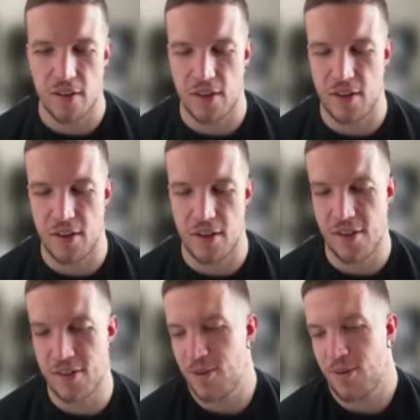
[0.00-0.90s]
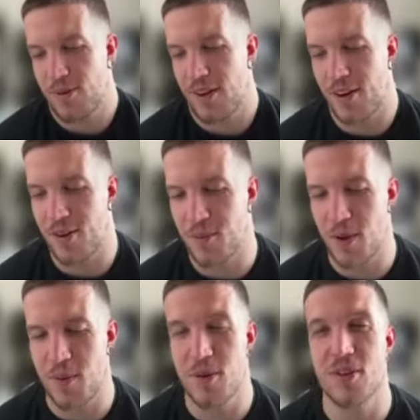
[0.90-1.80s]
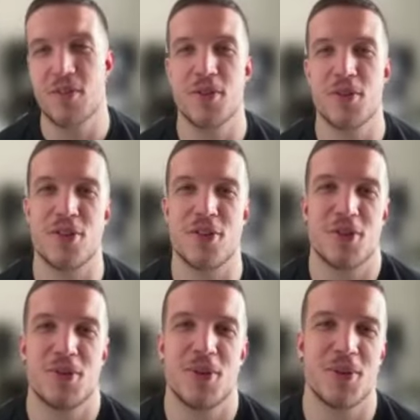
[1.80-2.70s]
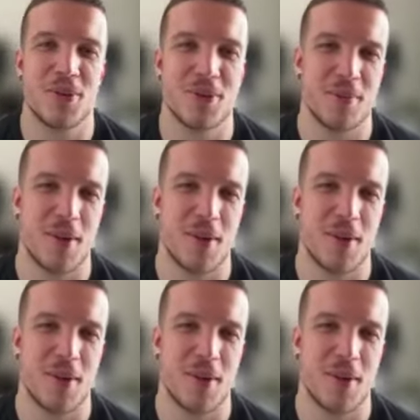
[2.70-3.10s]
So I don't know, maybe in the future, who knows?